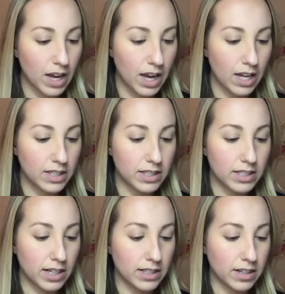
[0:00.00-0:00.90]
And this is
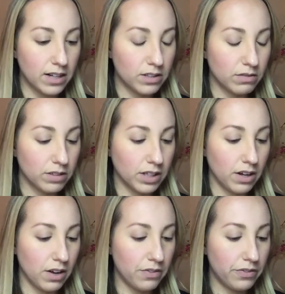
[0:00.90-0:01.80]
nice. It has a
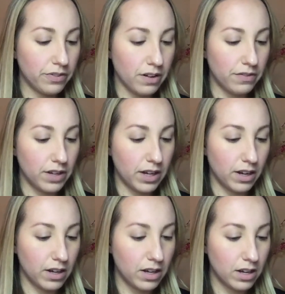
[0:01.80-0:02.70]
really
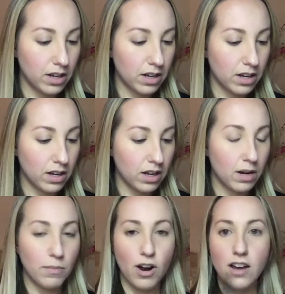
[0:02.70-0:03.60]
fluffy
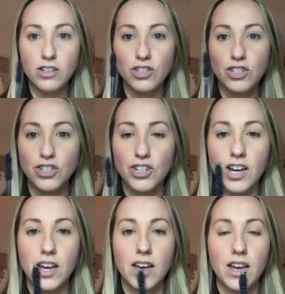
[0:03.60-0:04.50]
brush,
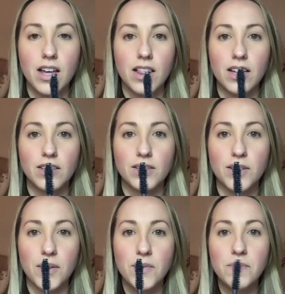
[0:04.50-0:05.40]

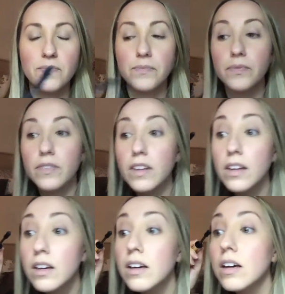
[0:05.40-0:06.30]
like so.
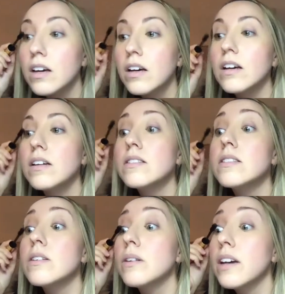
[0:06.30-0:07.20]
And
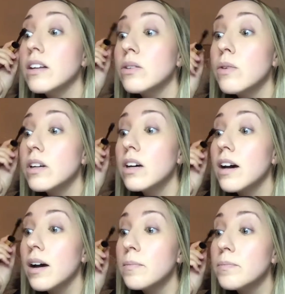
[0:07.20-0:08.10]
so again, you want
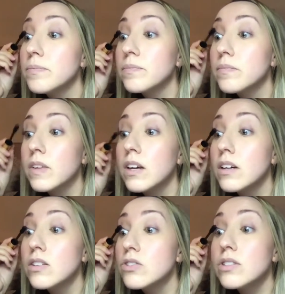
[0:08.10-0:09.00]
to
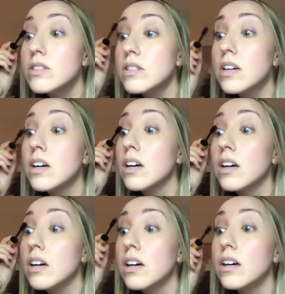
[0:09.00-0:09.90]
just
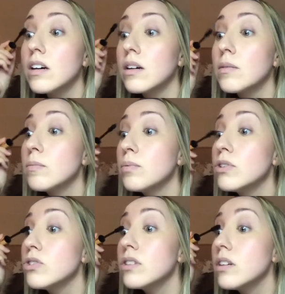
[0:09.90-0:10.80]

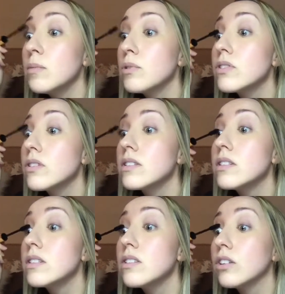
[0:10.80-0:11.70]
push the bristles
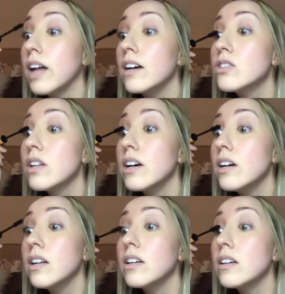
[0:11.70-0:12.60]
into your lash
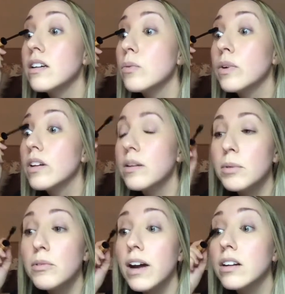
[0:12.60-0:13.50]
line, wiggle them
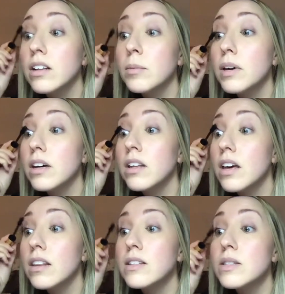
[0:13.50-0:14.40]
around a little bit,
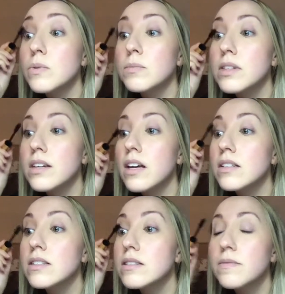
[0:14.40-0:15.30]
and then sweep to the
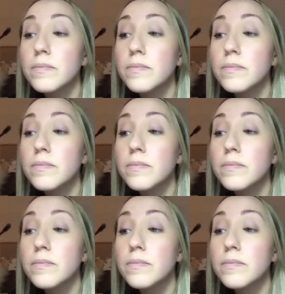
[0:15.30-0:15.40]
ends.